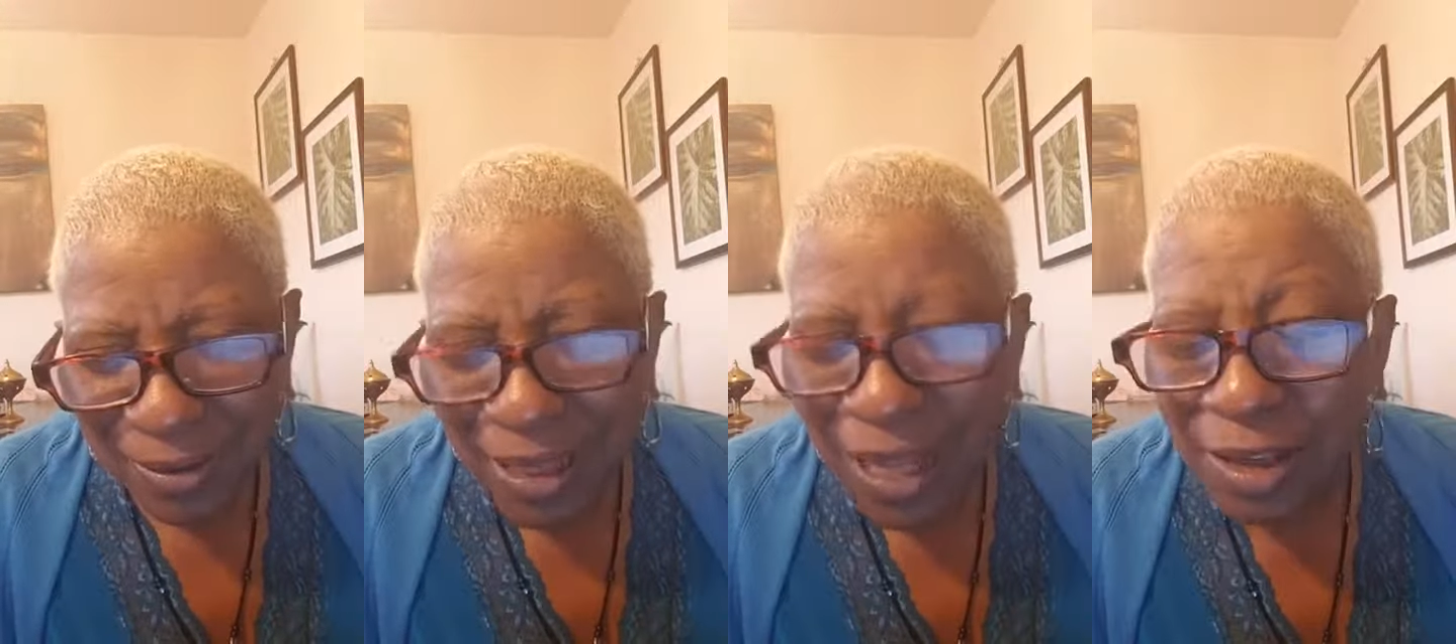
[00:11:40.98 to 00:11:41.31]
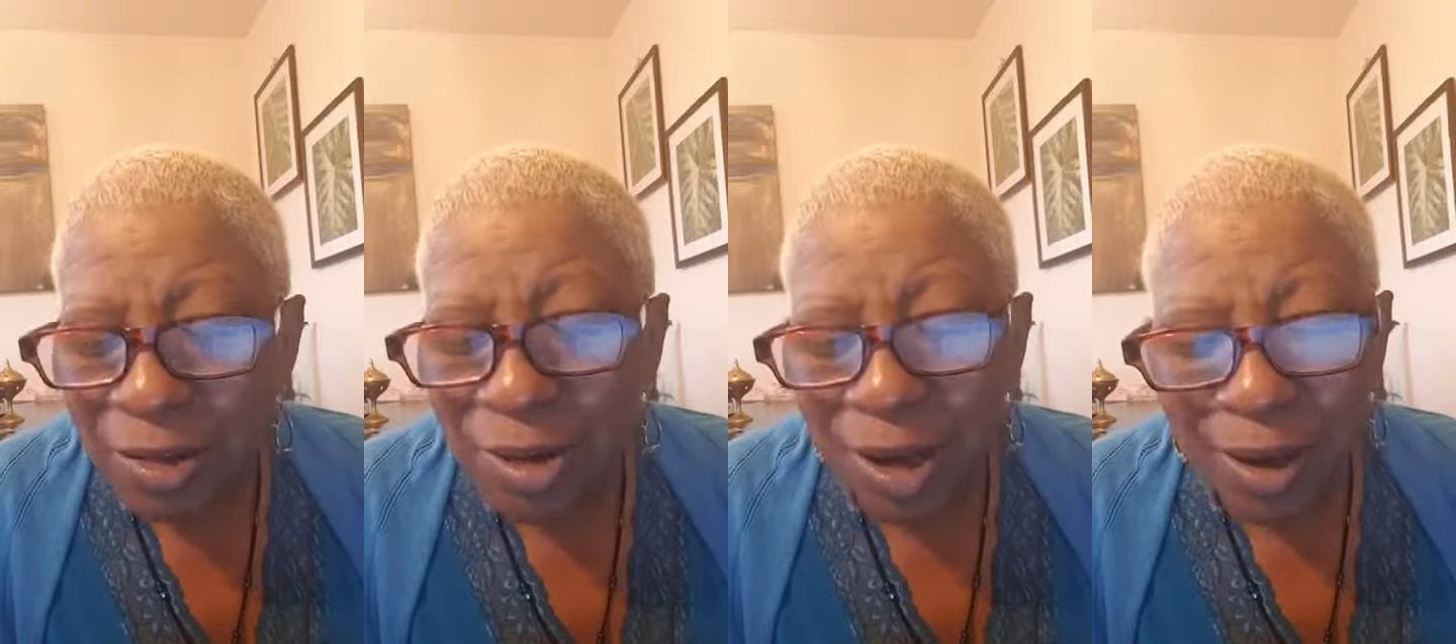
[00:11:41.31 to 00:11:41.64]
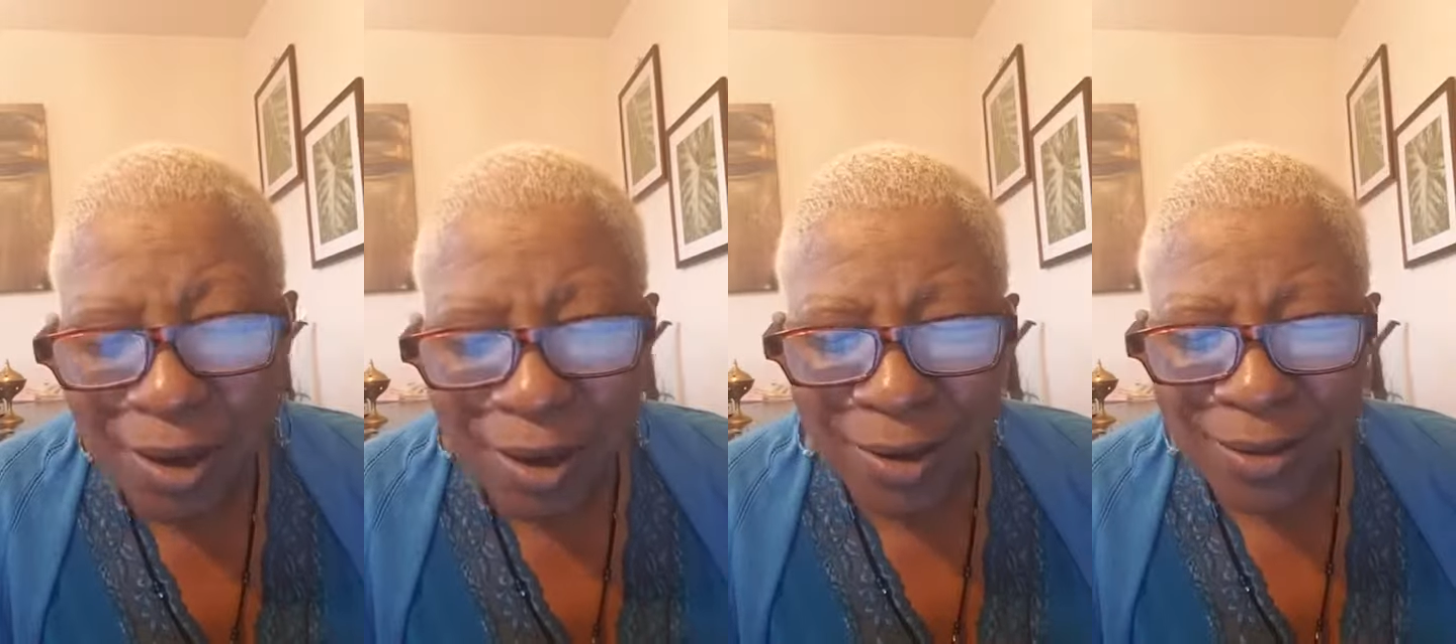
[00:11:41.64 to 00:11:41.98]
Thank you,
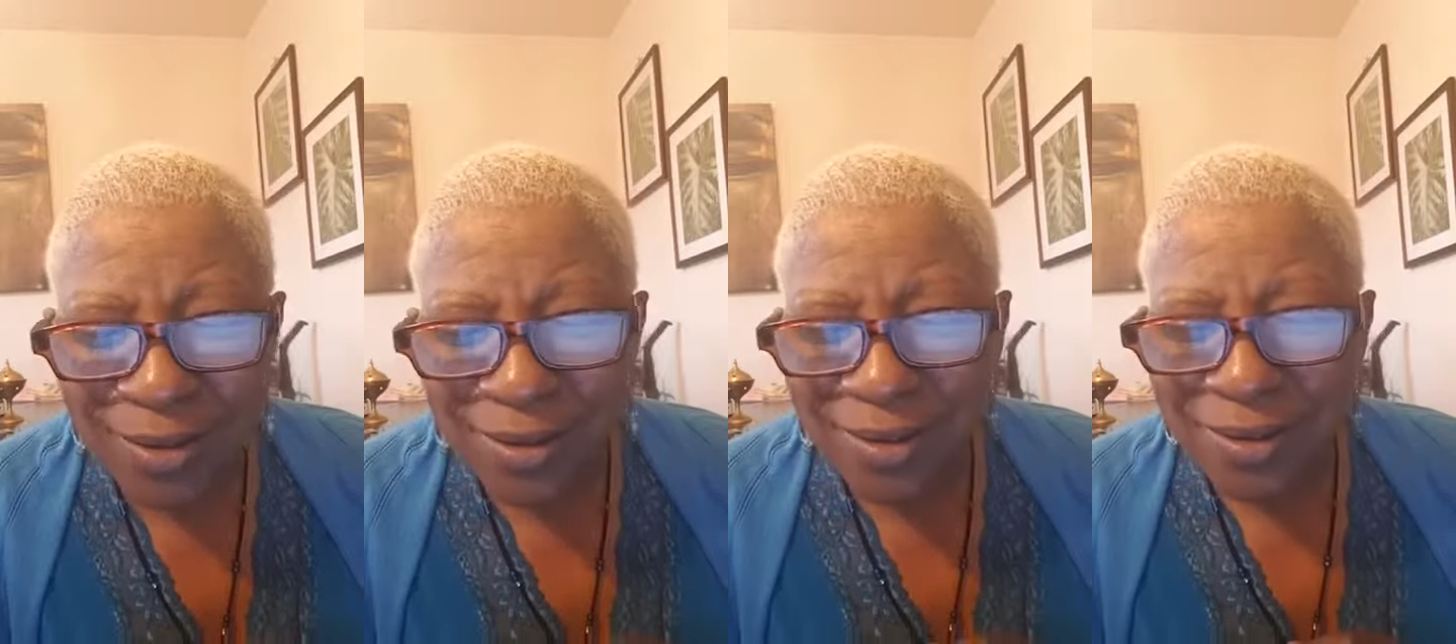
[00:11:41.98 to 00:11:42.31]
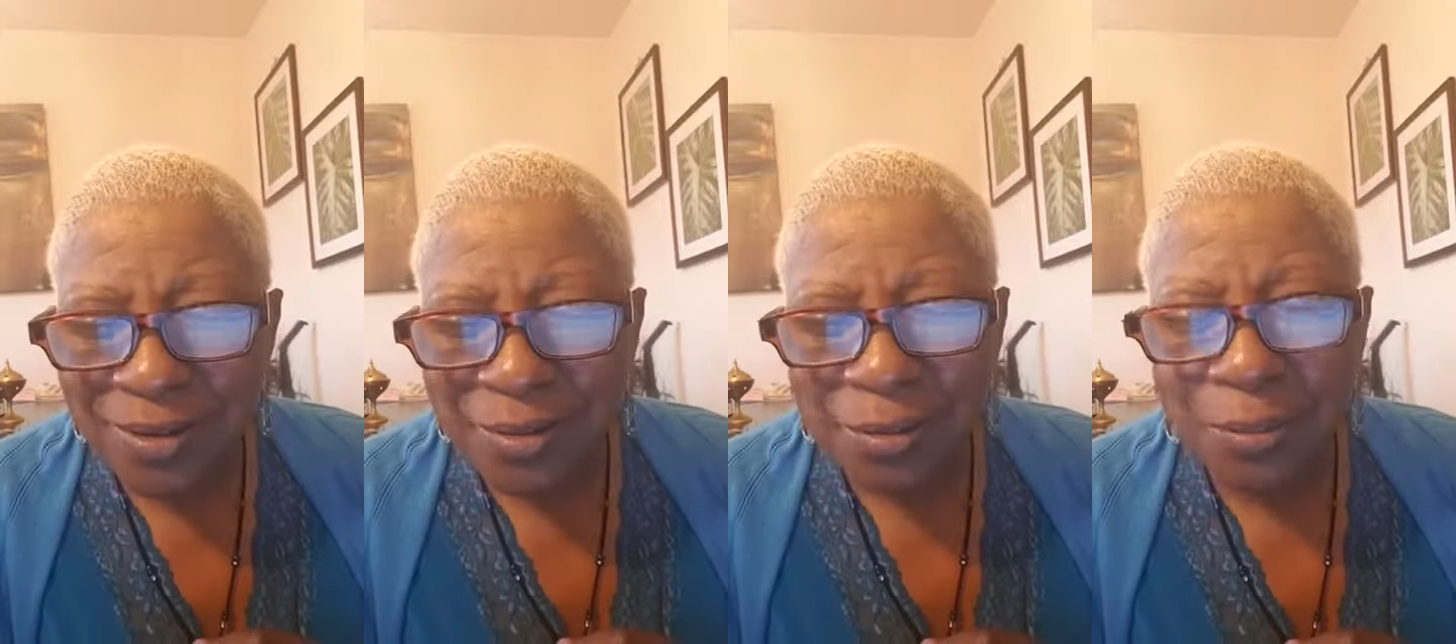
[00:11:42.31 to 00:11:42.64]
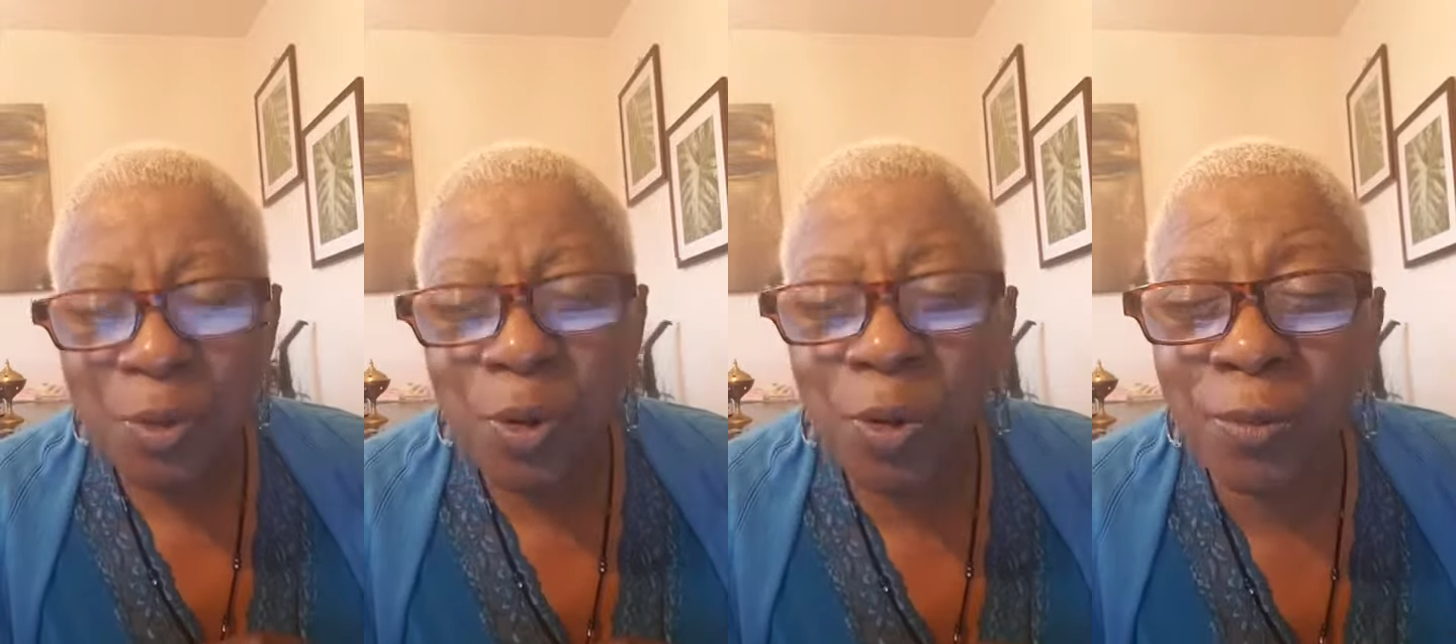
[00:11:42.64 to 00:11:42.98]
God.
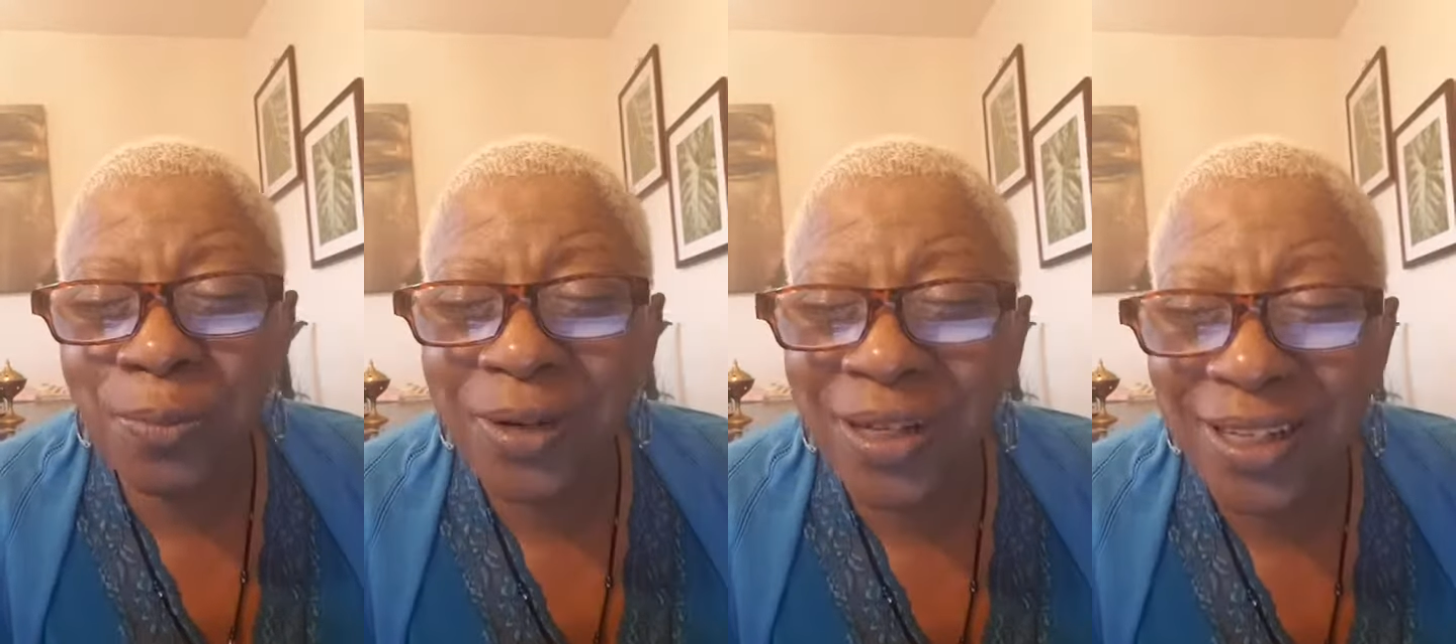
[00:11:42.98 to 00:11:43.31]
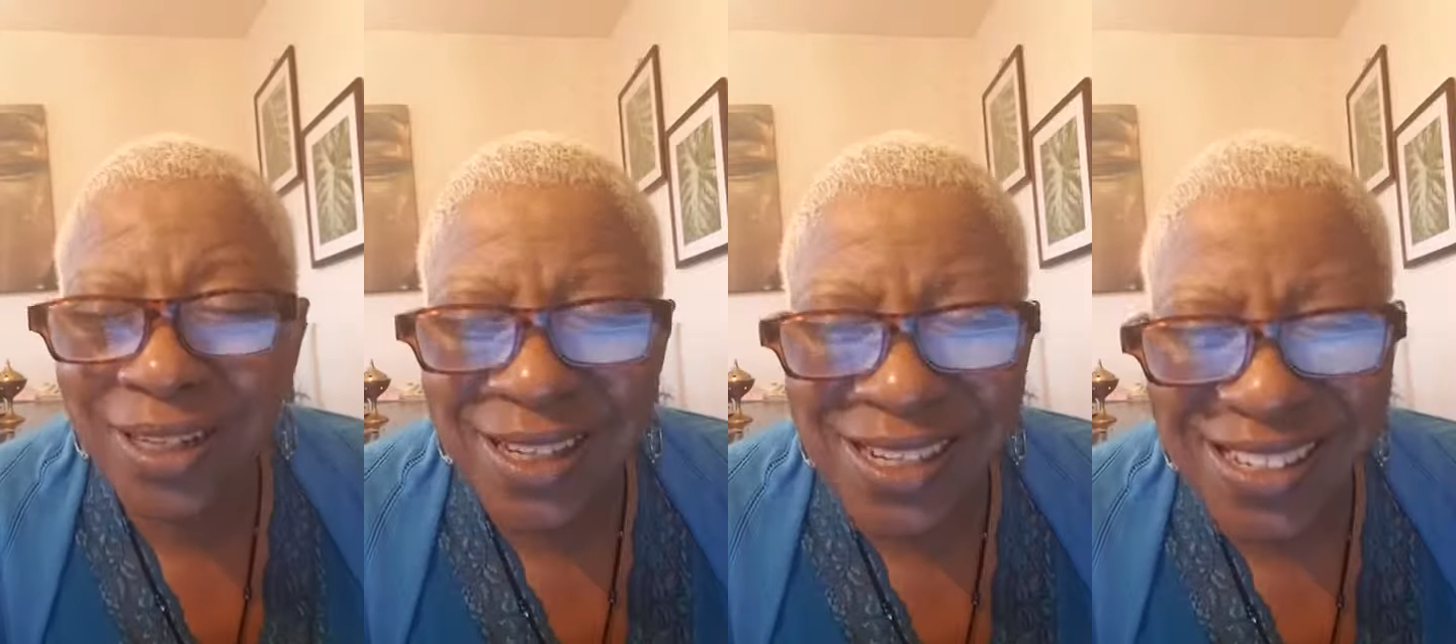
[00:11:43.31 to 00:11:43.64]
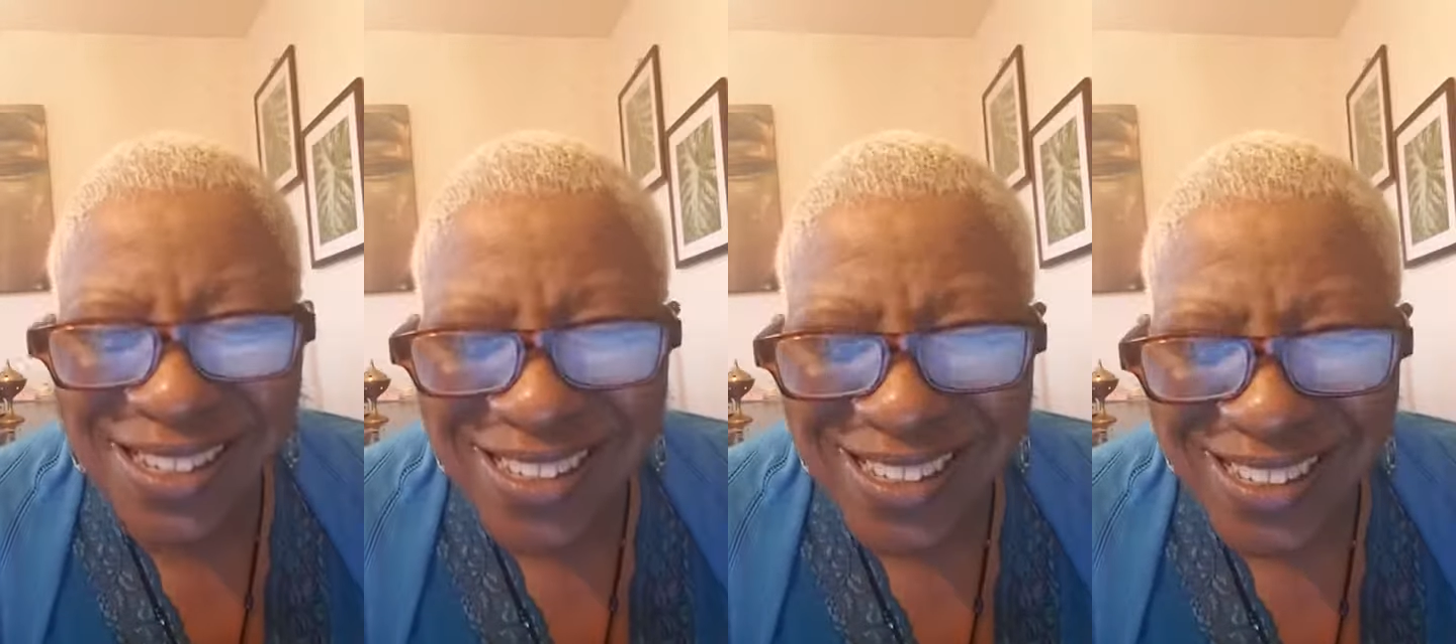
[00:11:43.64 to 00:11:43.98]
More,
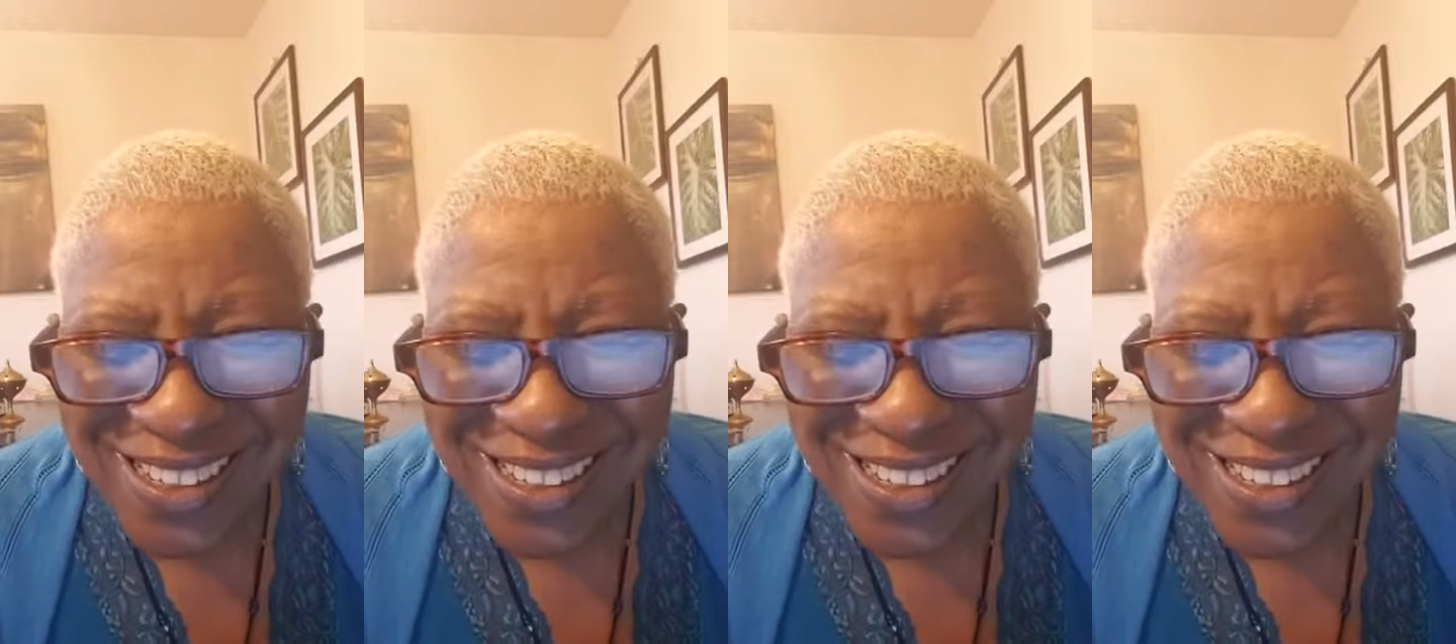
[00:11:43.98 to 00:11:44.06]
please.